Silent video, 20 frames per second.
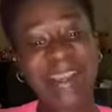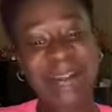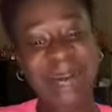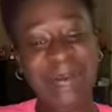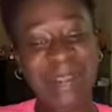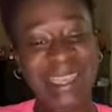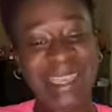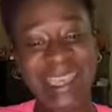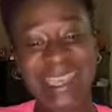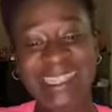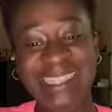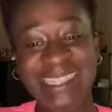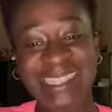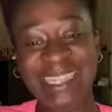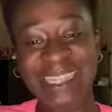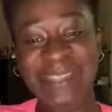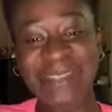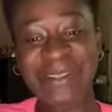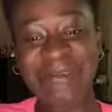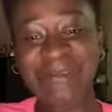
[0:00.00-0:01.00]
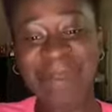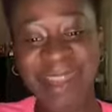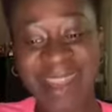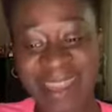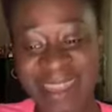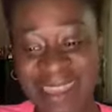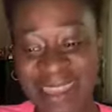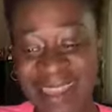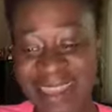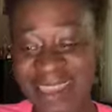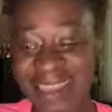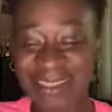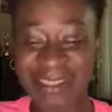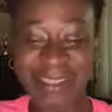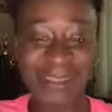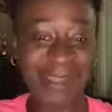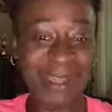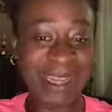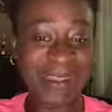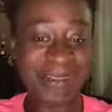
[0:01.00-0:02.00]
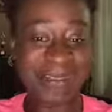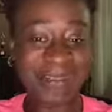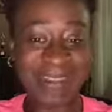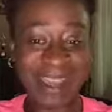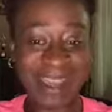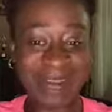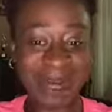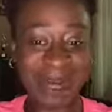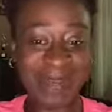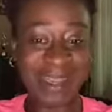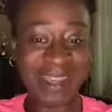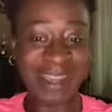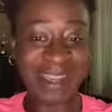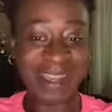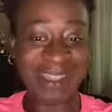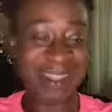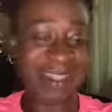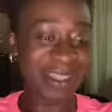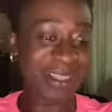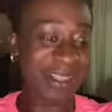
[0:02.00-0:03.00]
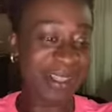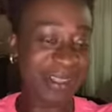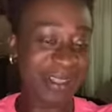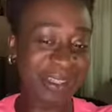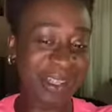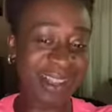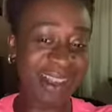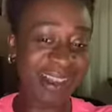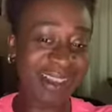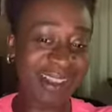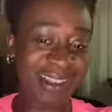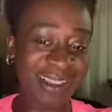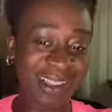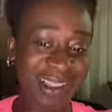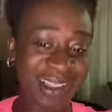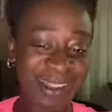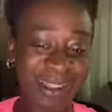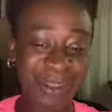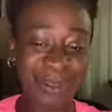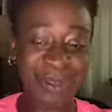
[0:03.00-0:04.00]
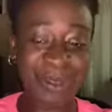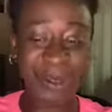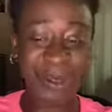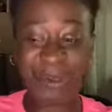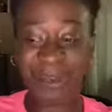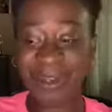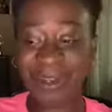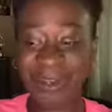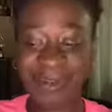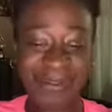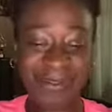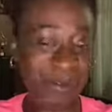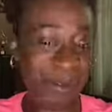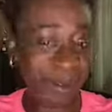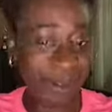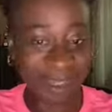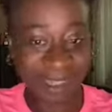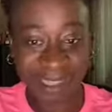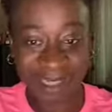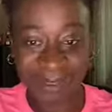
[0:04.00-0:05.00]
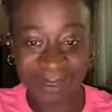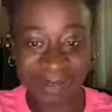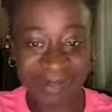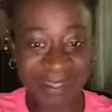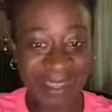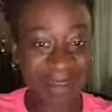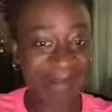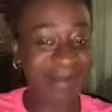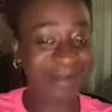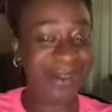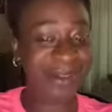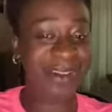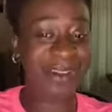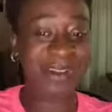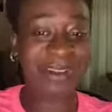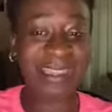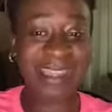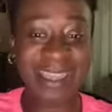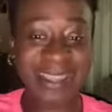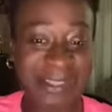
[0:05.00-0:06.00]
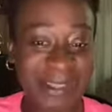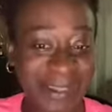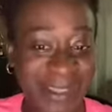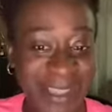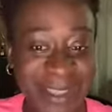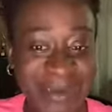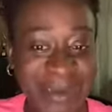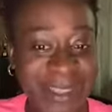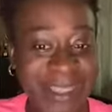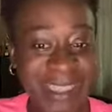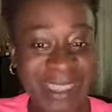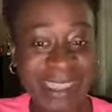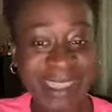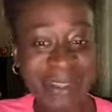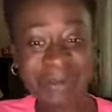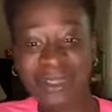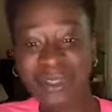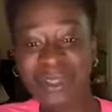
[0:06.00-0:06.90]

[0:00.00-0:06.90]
weekend in each month, and have 5 weekends in October, 4 in November, then Christmas a little bit